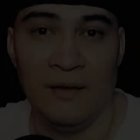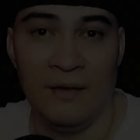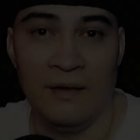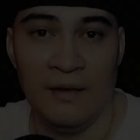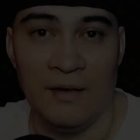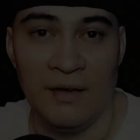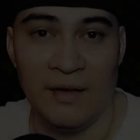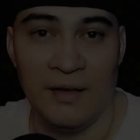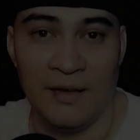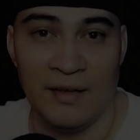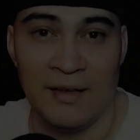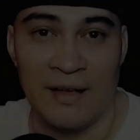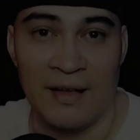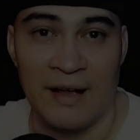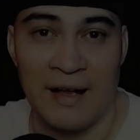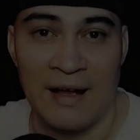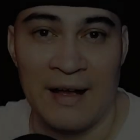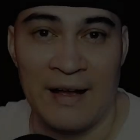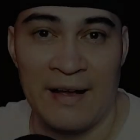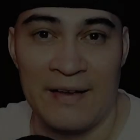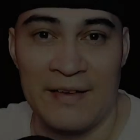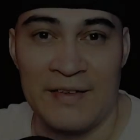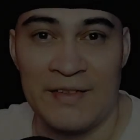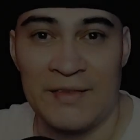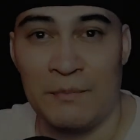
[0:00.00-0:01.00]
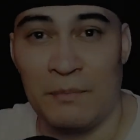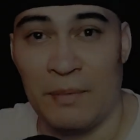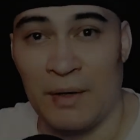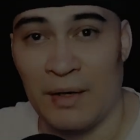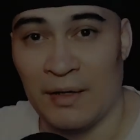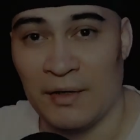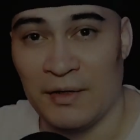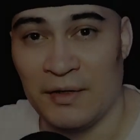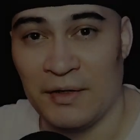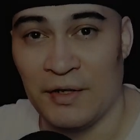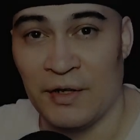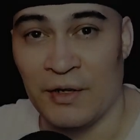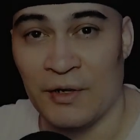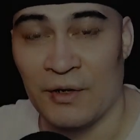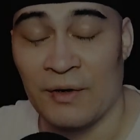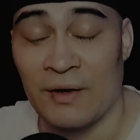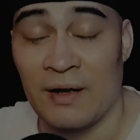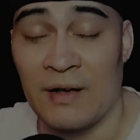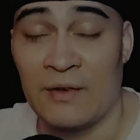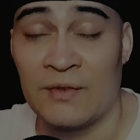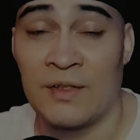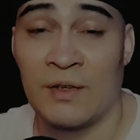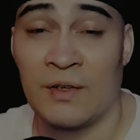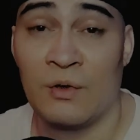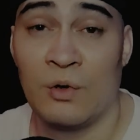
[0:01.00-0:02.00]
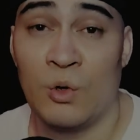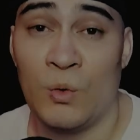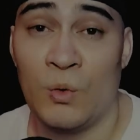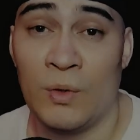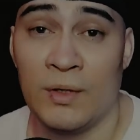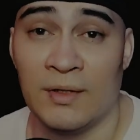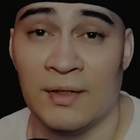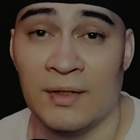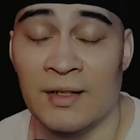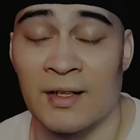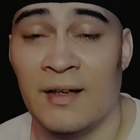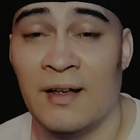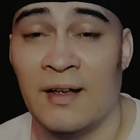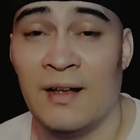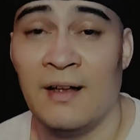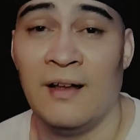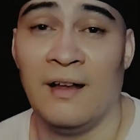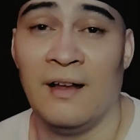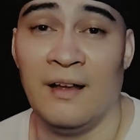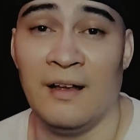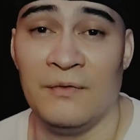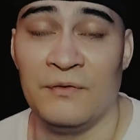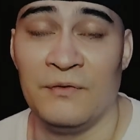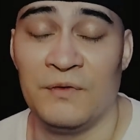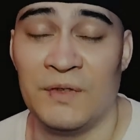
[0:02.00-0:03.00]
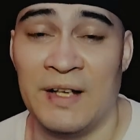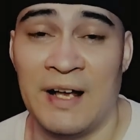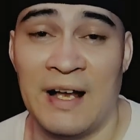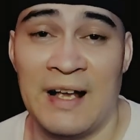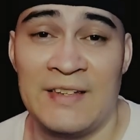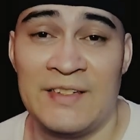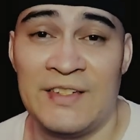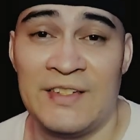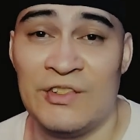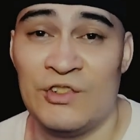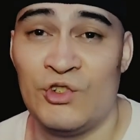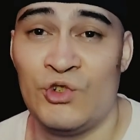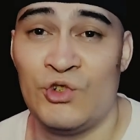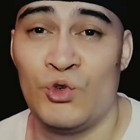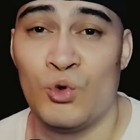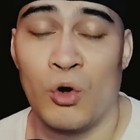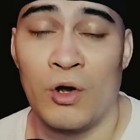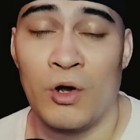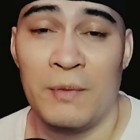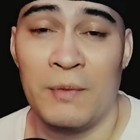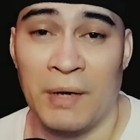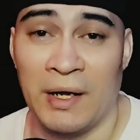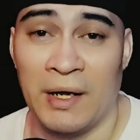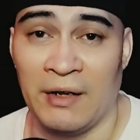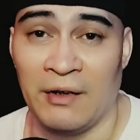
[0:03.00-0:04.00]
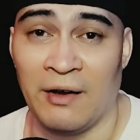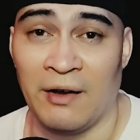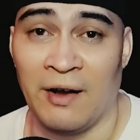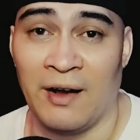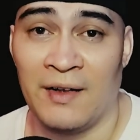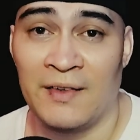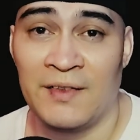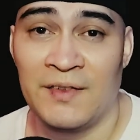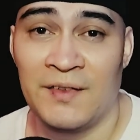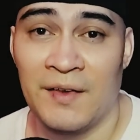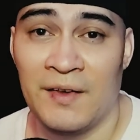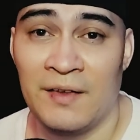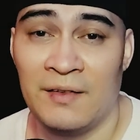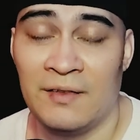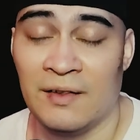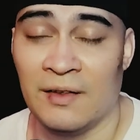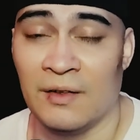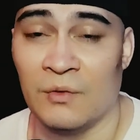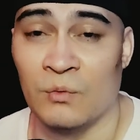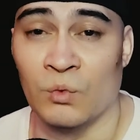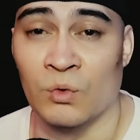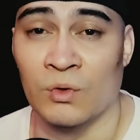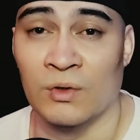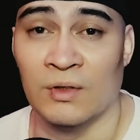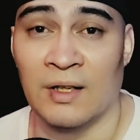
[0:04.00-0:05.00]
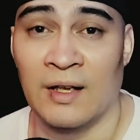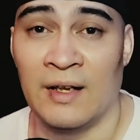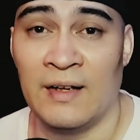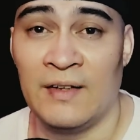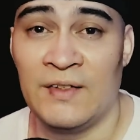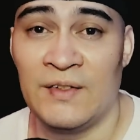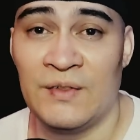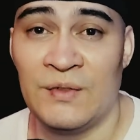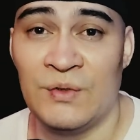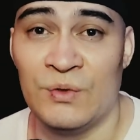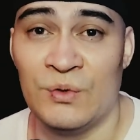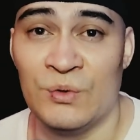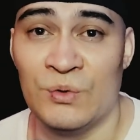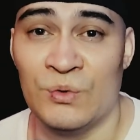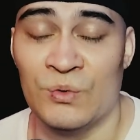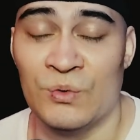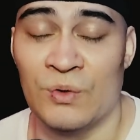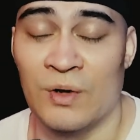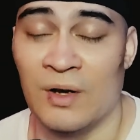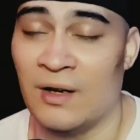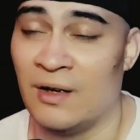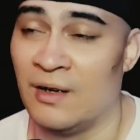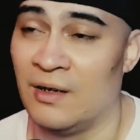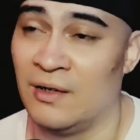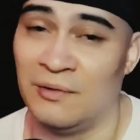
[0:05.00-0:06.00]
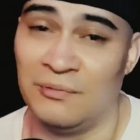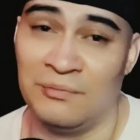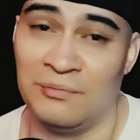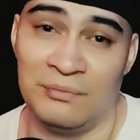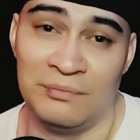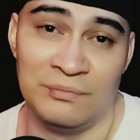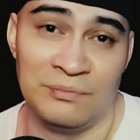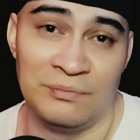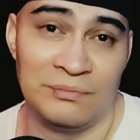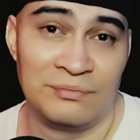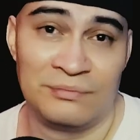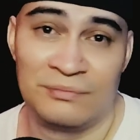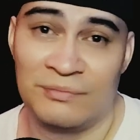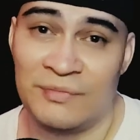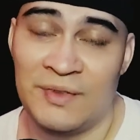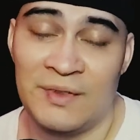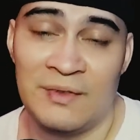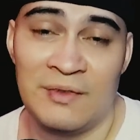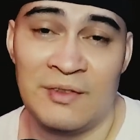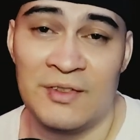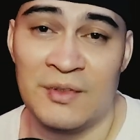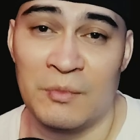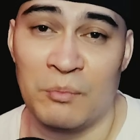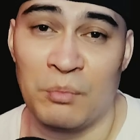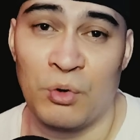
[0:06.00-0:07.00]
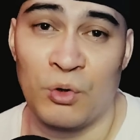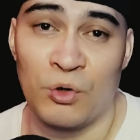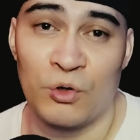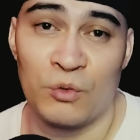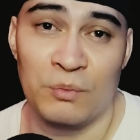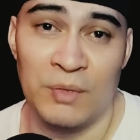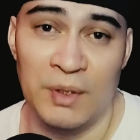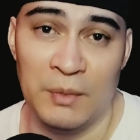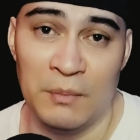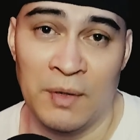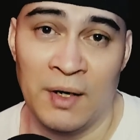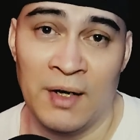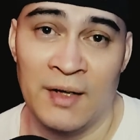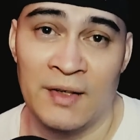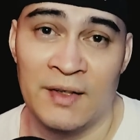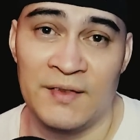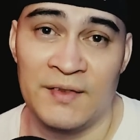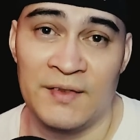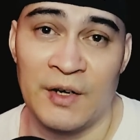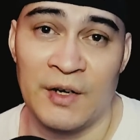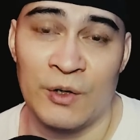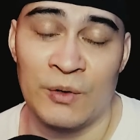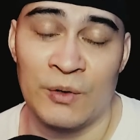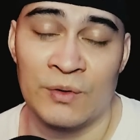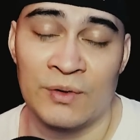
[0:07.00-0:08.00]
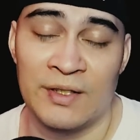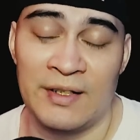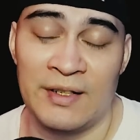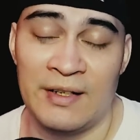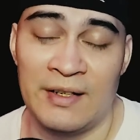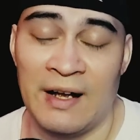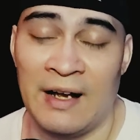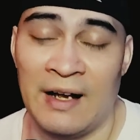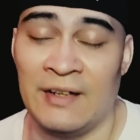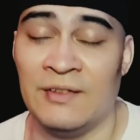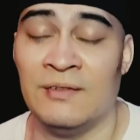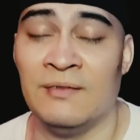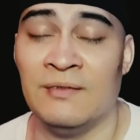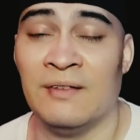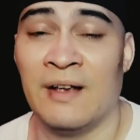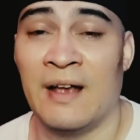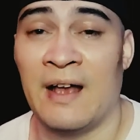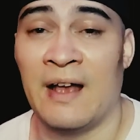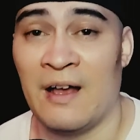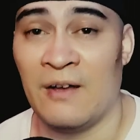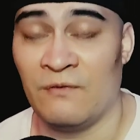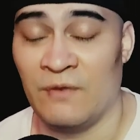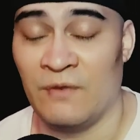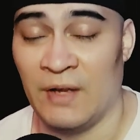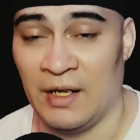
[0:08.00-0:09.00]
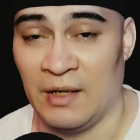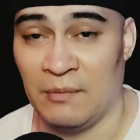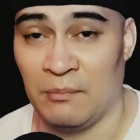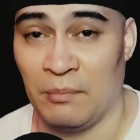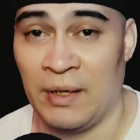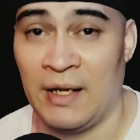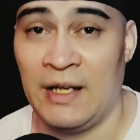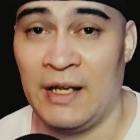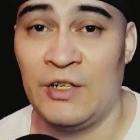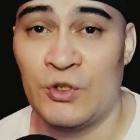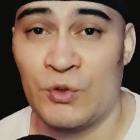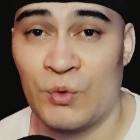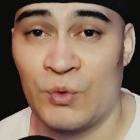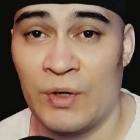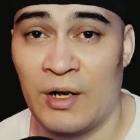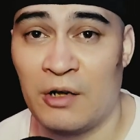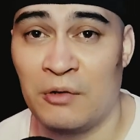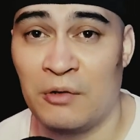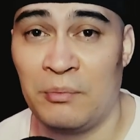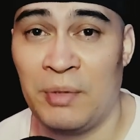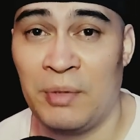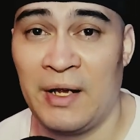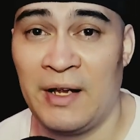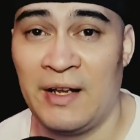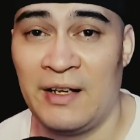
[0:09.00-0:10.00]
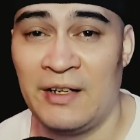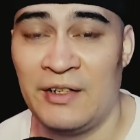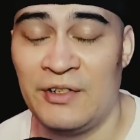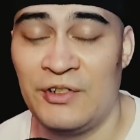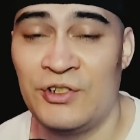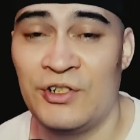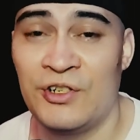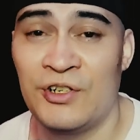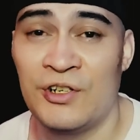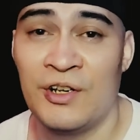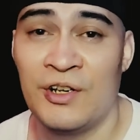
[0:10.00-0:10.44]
Hey guys, Ben here. How's it going? If you guys enjoy my content and would like to support me monetarily, I have a Patreon page.